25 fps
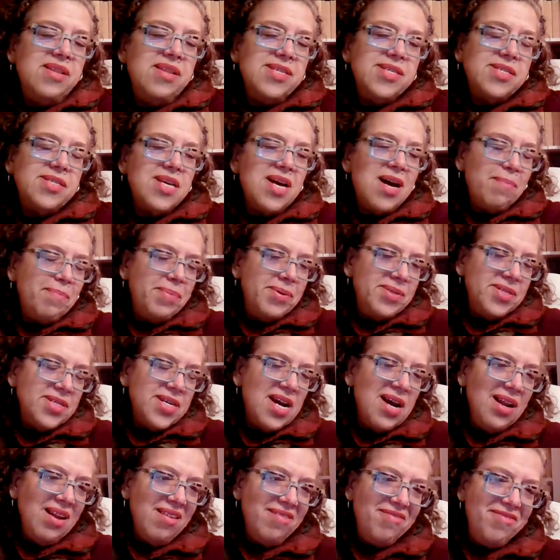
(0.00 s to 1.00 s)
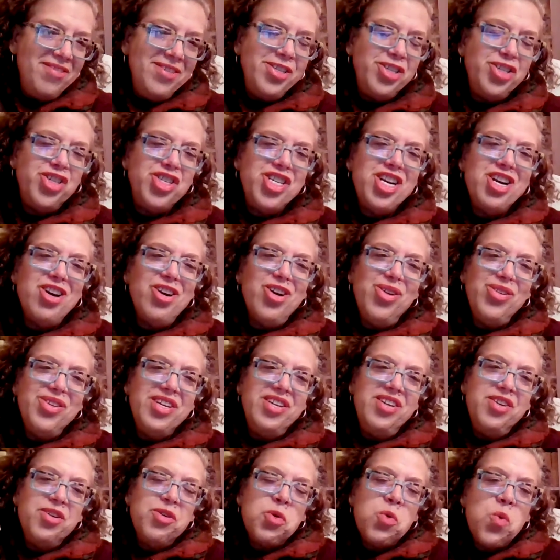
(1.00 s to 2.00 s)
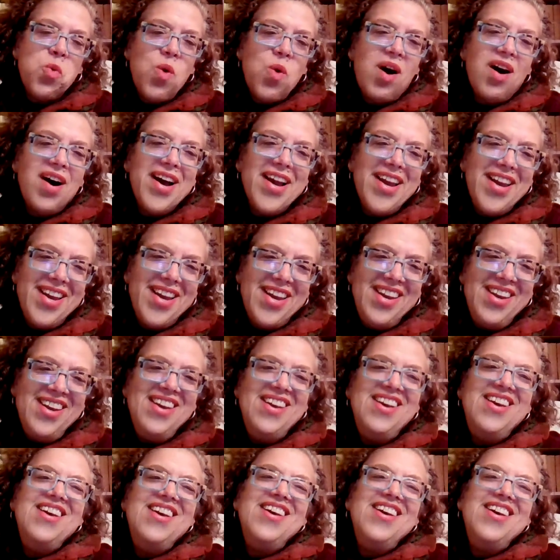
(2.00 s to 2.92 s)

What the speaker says: and this happened to Ella Fitzgerald in Hawaii,